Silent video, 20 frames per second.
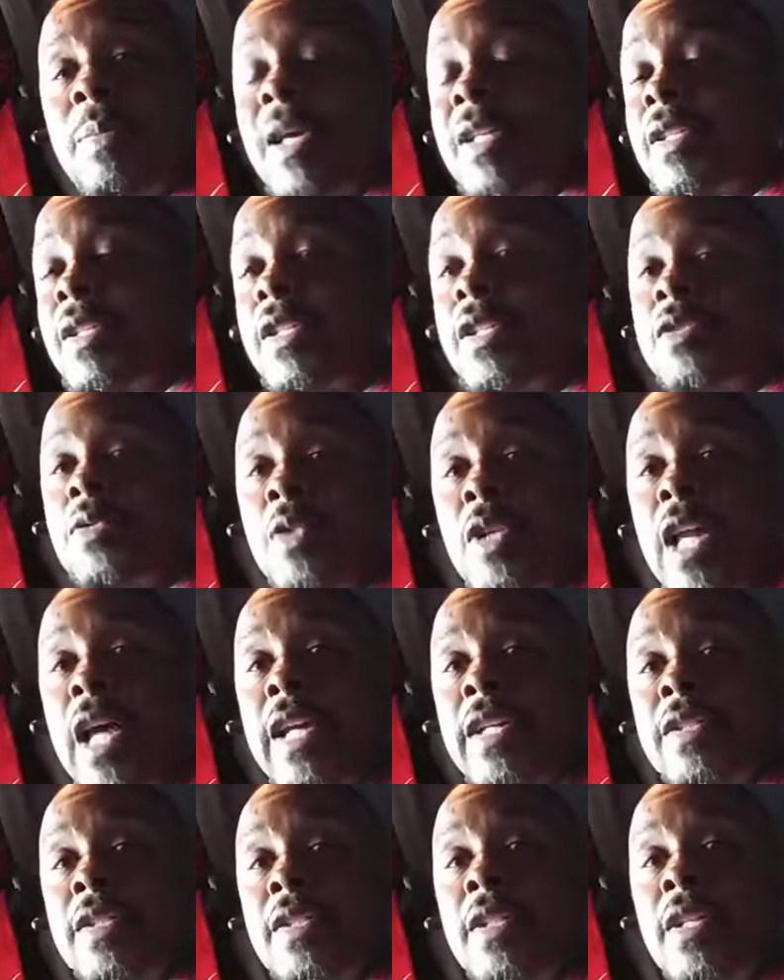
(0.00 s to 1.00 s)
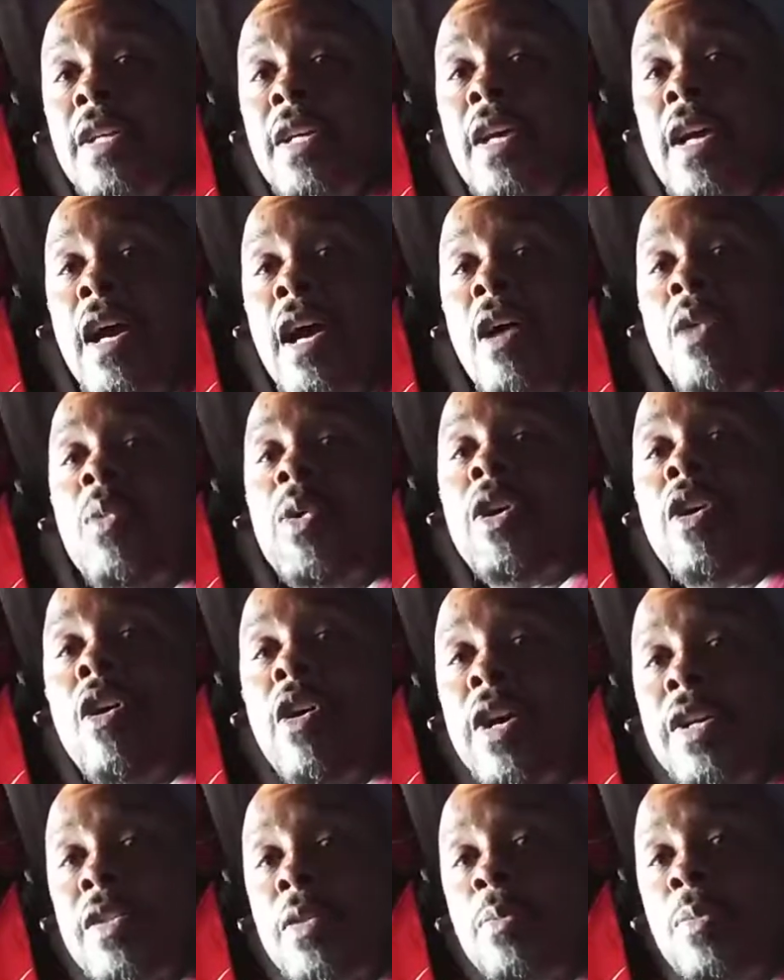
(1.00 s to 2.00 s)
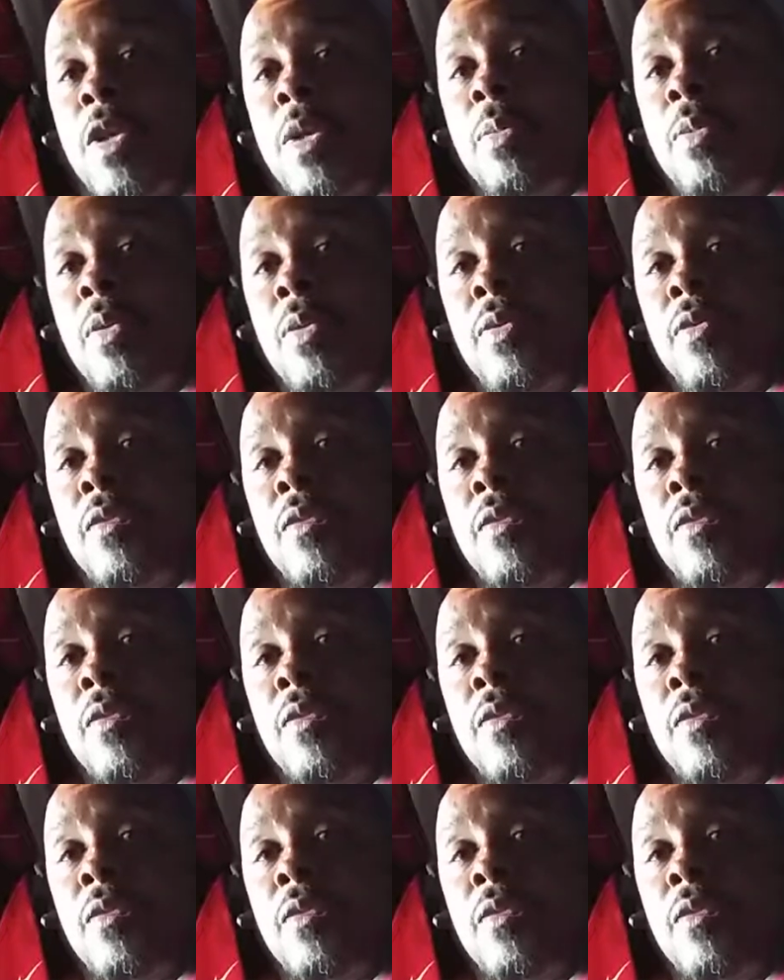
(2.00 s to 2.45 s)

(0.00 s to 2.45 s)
about the Israelites, how we are as a people,